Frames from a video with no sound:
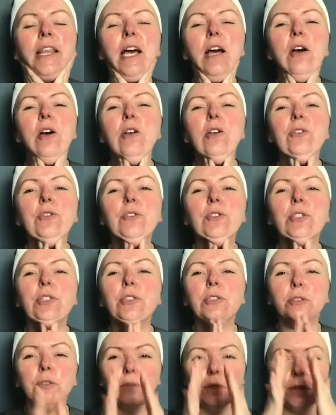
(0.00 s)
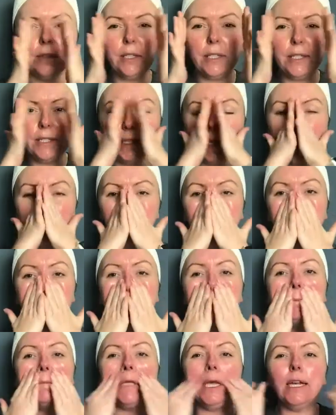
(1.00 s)
onto the skin
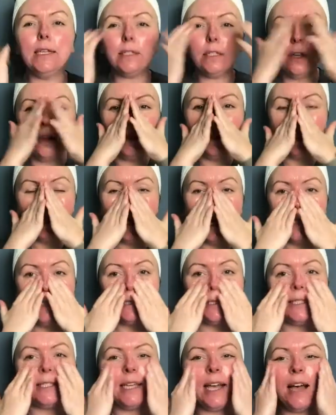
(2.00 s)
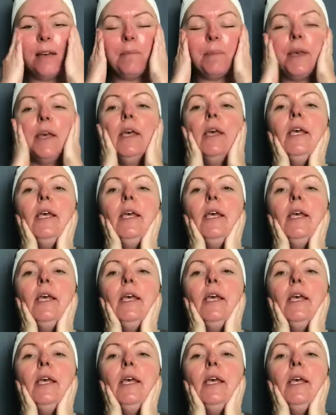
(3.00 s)
as our last step